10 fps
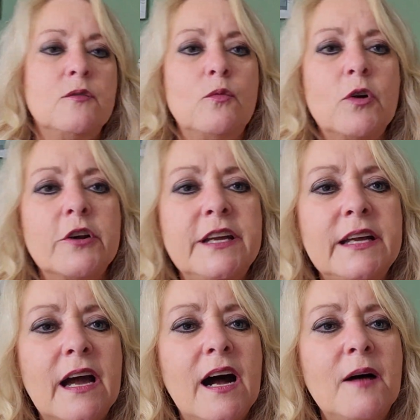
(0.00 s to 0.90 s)

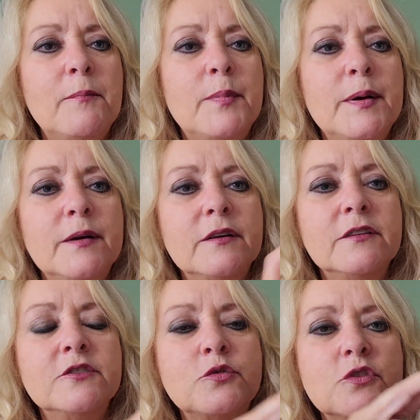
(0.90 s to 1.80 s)
working up
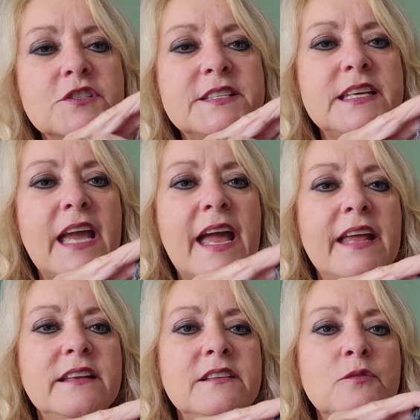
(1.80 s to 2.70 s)
towards the
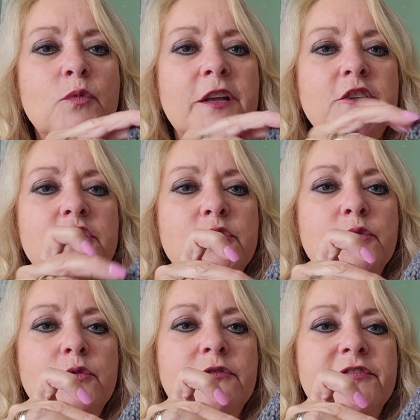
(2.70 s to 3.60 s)
end when
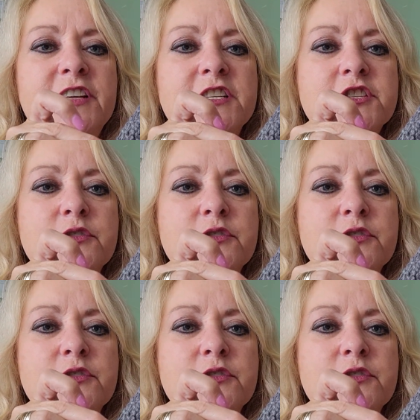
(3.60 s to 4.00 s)
you finish